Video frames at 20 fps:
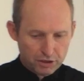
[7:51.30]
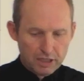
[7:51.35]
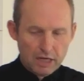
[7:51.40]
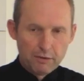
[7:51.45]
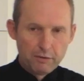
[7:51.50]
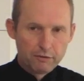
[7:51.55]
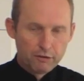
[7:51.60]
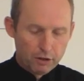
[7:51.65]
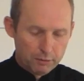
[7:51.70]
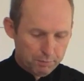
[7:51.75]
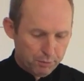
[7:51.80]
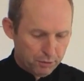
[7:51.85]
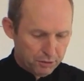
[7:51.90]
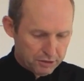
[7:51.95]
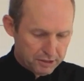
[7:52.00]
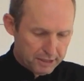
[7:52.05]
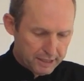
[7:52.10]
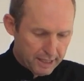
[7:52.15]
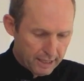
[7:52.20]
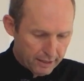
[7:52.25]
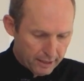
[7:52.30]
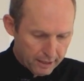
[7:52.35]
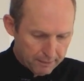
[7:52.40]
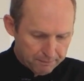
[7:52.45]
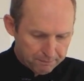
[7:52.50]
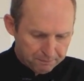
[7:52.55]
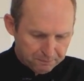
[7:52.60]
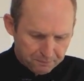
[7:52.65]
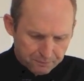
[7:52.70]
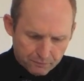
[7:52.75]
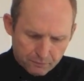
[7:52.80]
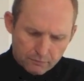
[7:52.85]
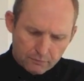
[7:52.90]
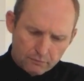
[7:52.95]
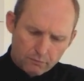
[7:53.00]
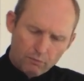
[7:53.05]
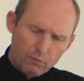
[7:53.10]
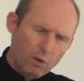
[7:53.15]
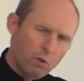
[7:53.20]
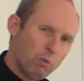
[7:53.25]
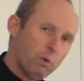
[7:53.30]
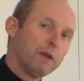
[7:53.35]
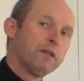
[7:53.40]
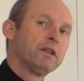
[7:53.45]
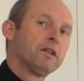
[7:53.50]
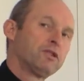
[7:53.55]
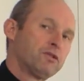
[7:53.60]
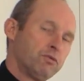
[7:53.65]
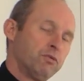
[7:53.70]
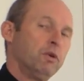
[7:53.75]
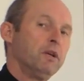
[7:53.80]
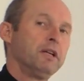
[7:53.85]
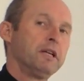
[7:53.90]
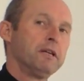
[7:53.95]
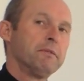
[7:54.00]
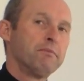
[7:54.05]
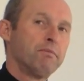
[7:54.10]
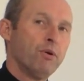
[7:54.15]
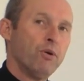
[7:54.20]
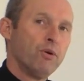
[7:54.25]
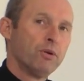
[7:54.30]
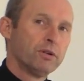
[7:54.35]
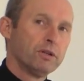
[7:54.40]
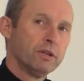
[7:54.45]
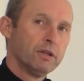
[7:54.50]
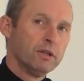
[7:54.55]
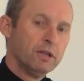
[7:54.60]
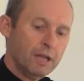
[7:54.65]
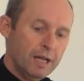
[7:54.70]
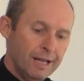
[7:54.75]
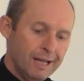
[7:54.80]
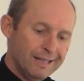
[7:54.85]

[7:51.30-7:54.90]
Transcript: so now we've got to put it together. One thing that's really important,